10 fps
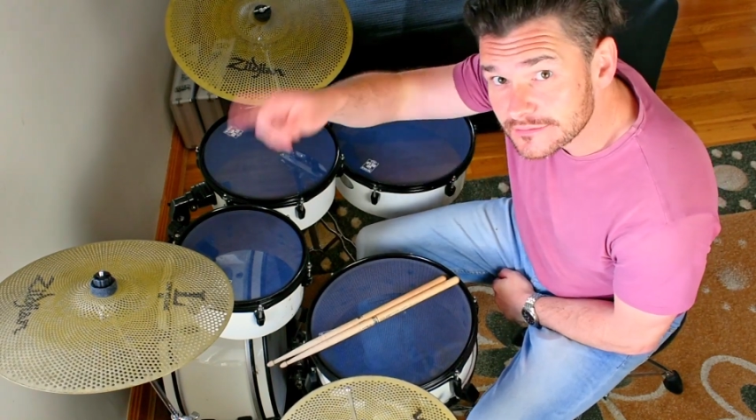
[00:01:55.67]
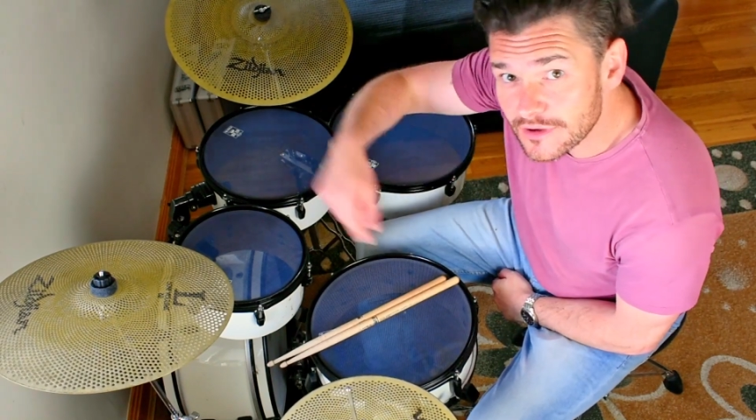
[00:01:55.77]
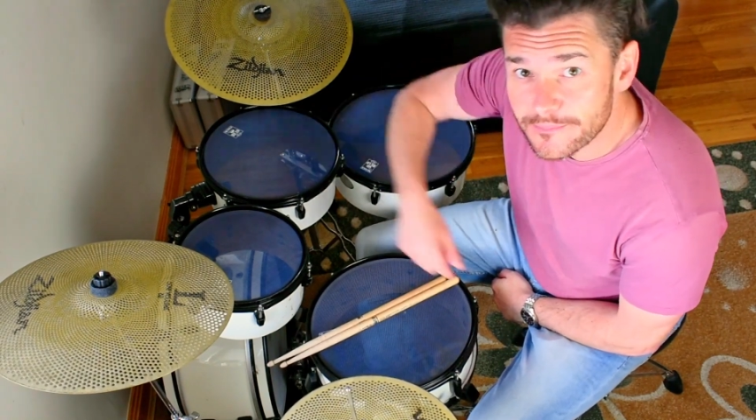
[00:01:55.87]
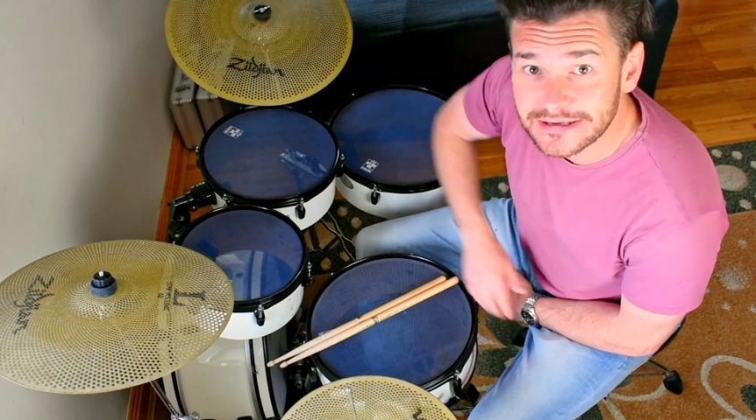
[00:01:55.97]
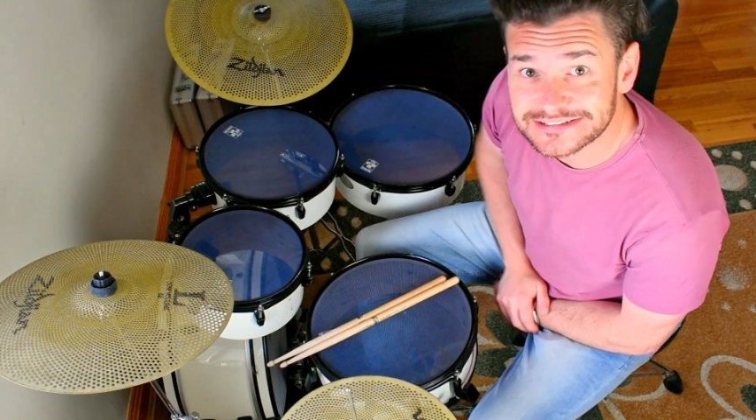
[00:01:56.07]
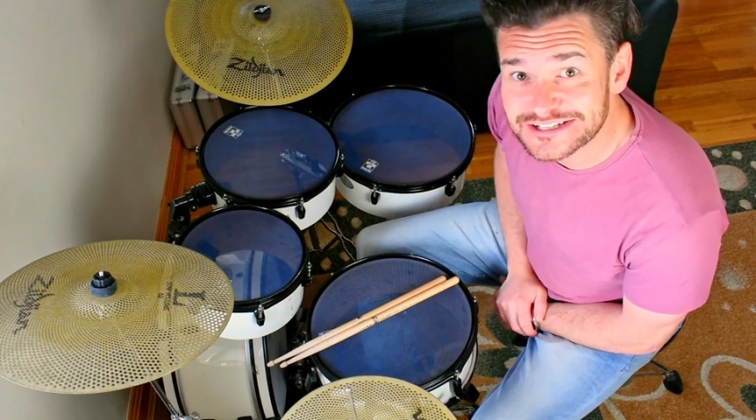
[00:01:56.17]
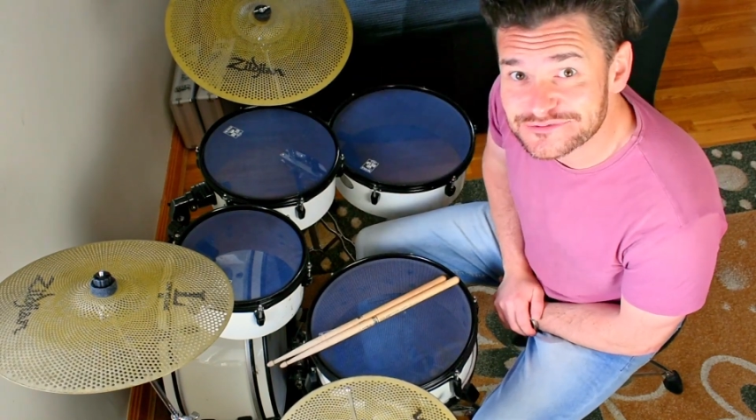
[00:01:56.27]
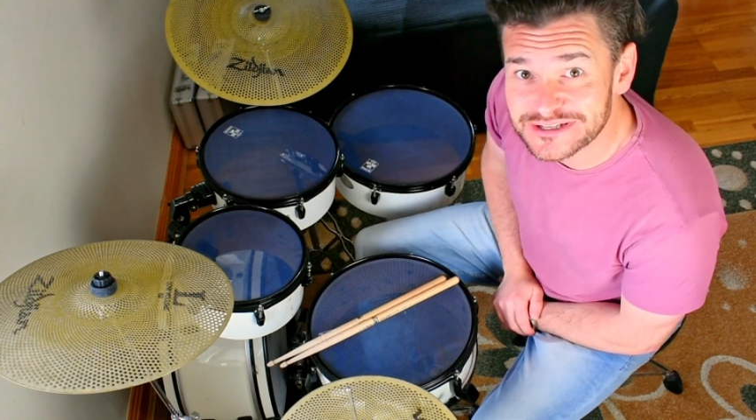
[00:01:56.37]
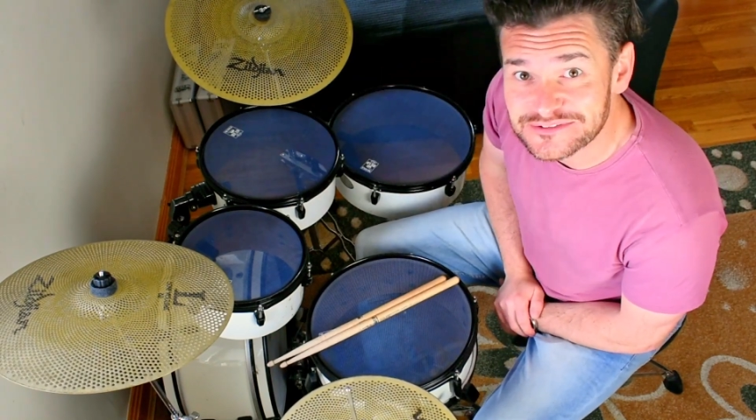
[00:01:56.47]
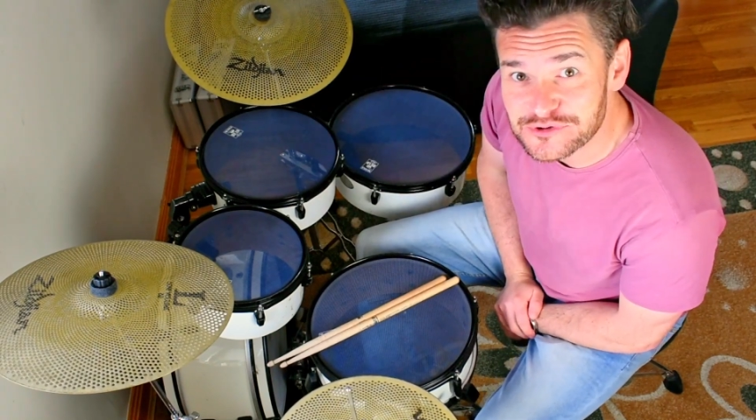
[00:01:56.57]
Come back next
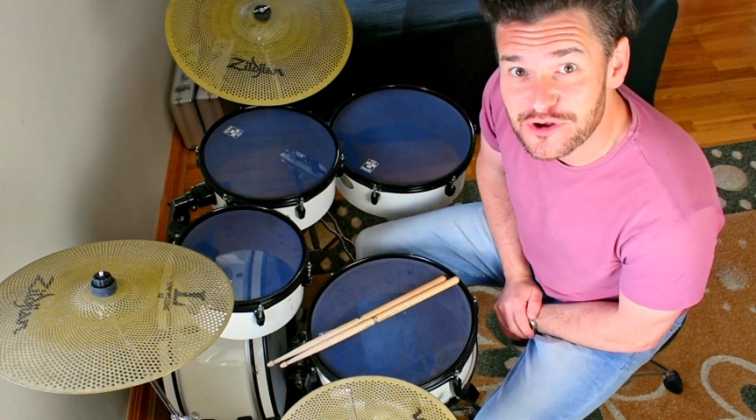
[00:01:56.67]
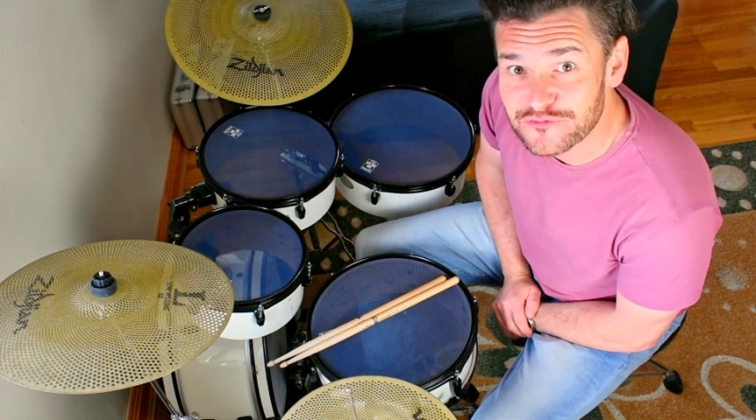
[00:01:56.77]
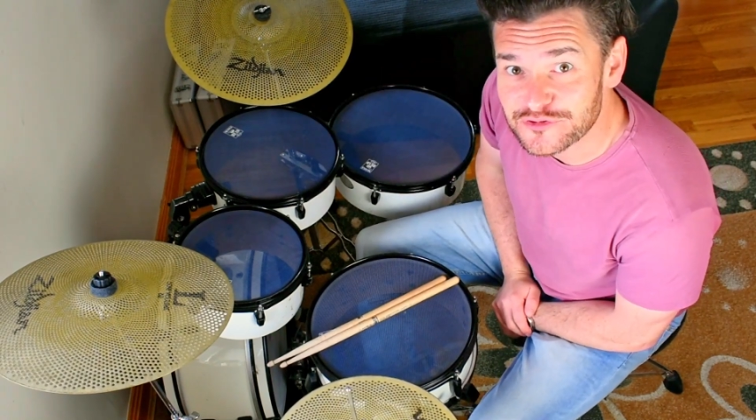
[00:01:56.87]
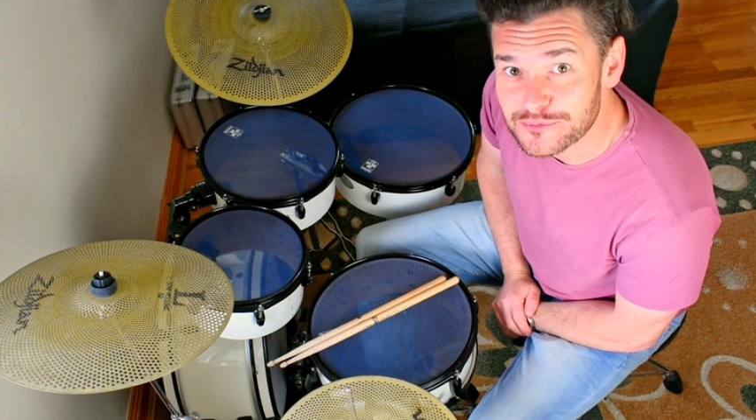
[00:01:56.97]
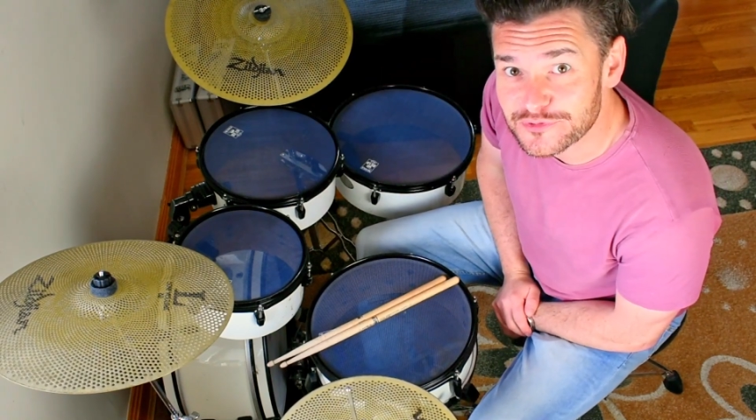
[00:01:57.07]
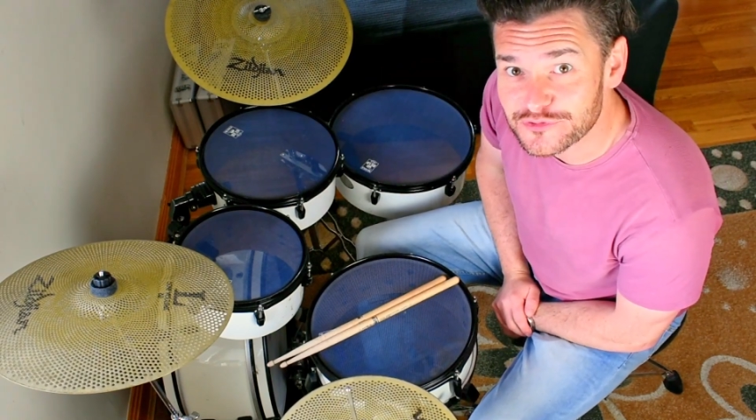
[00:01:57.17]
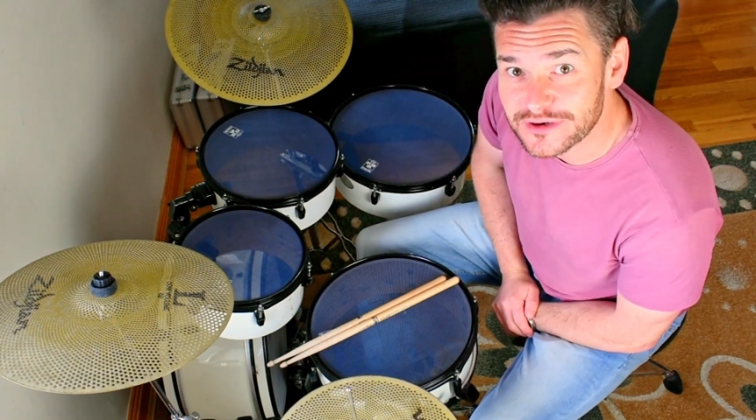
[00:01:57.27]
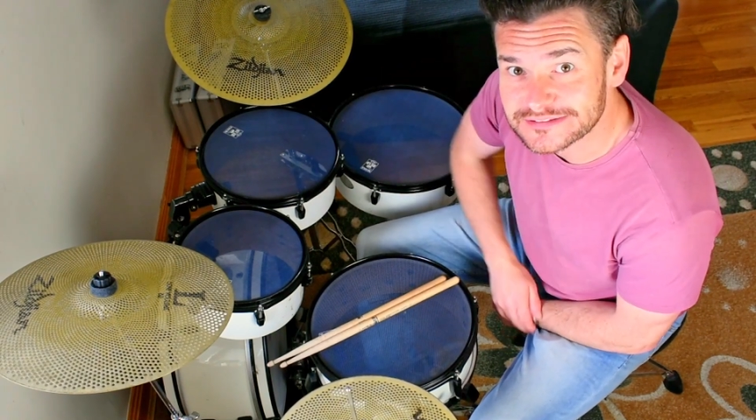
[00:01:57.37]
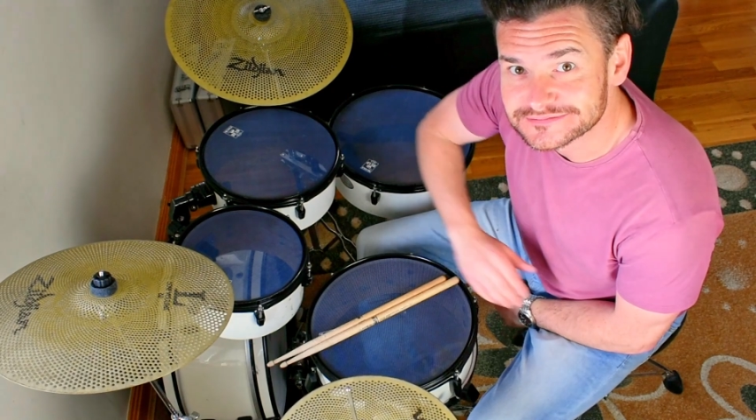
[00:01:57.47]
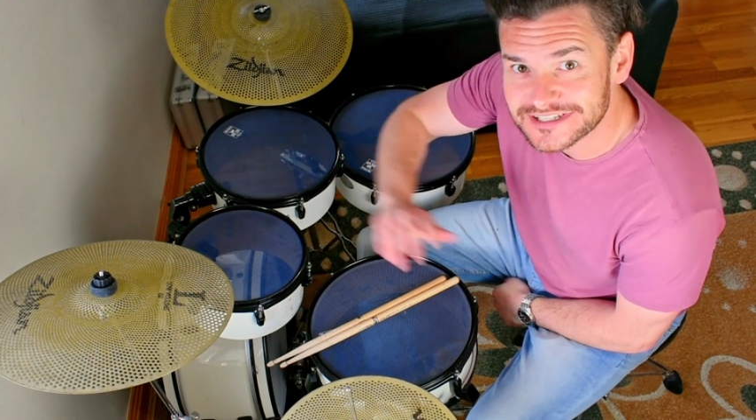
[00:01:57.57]
week, we'll go for number 3.